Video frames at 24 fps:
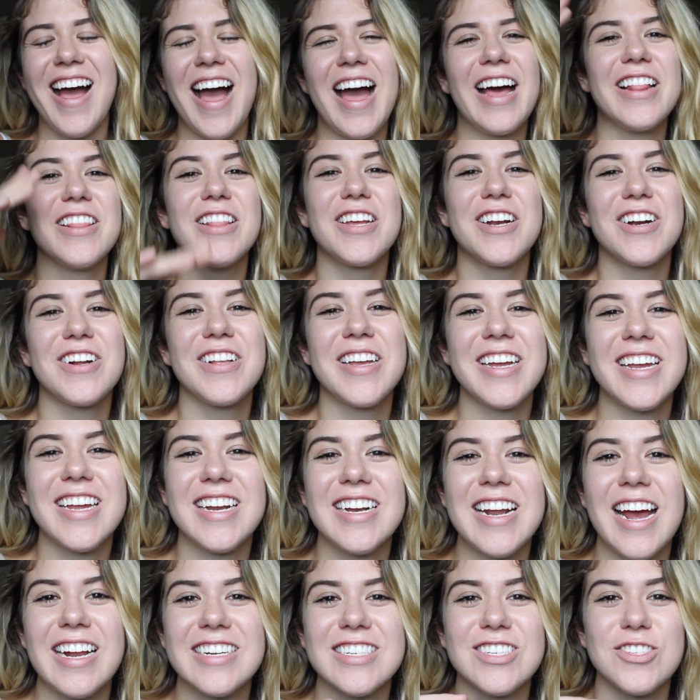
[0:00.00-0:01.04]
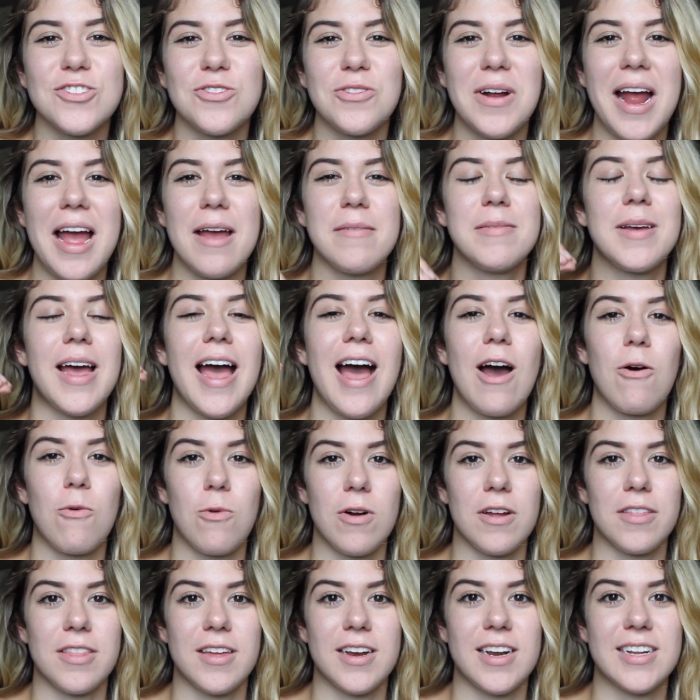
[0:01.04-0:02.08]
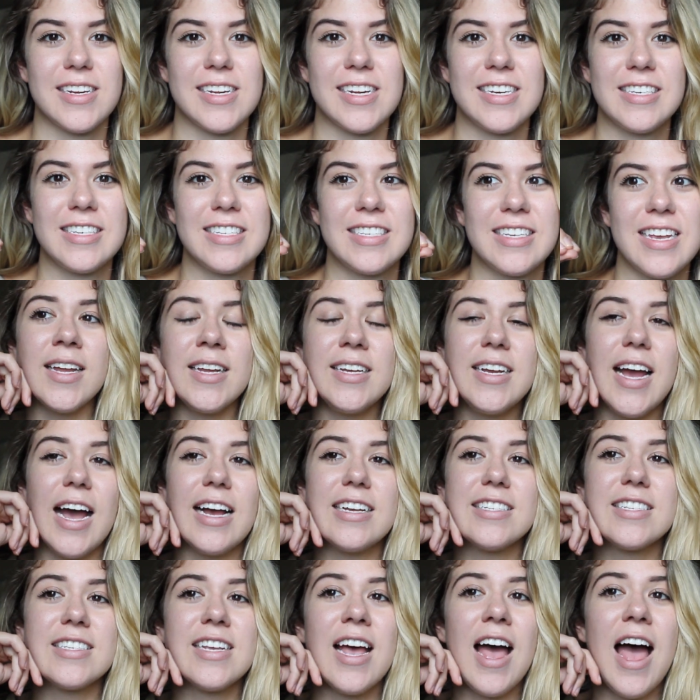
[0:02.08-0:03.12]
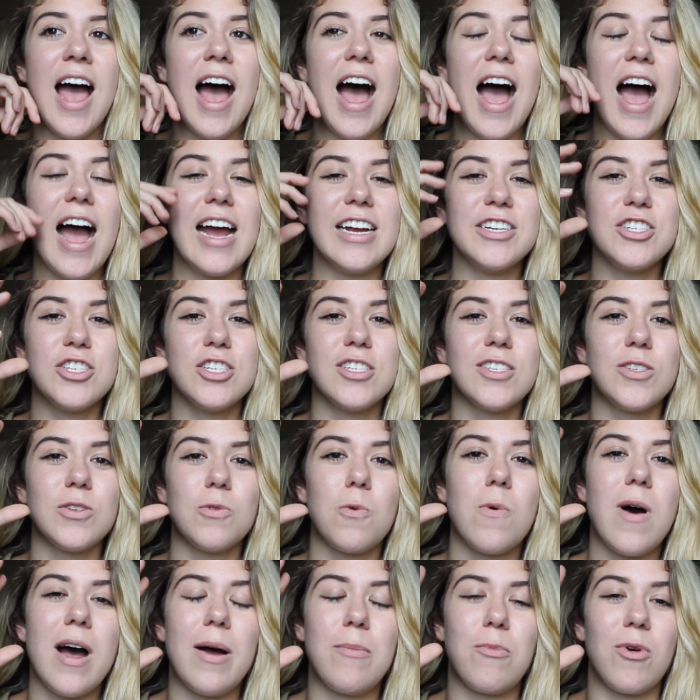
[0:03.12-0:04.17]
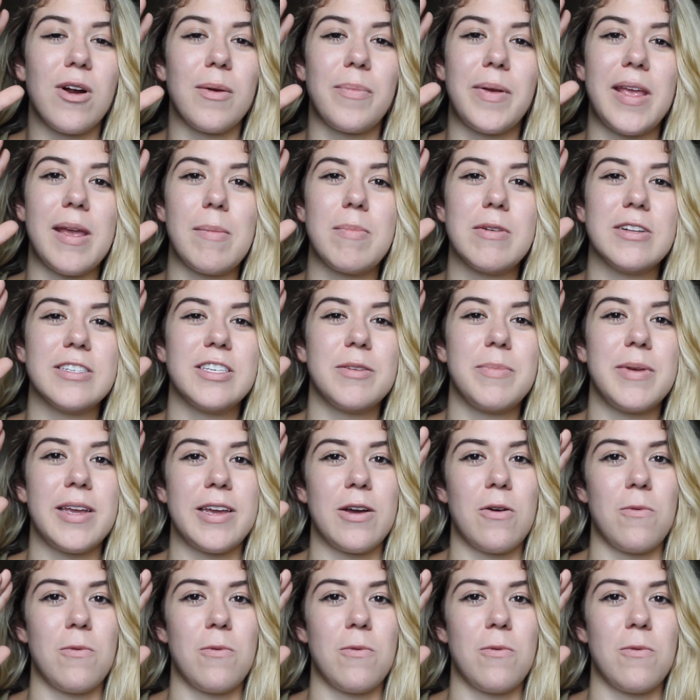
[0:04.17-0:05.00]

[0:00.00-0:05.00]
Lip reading: I I literally cannot describe how worth it is. Yes, I just want more people to be